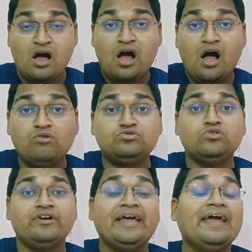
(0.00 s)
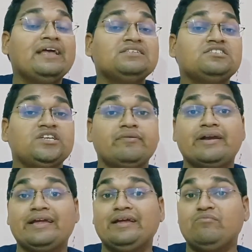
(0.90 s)
how to enhance
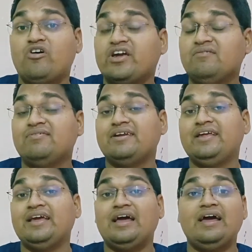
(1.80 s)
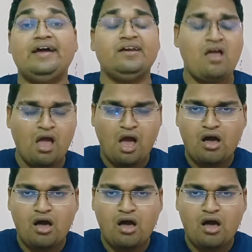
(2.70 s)
your vocabulary and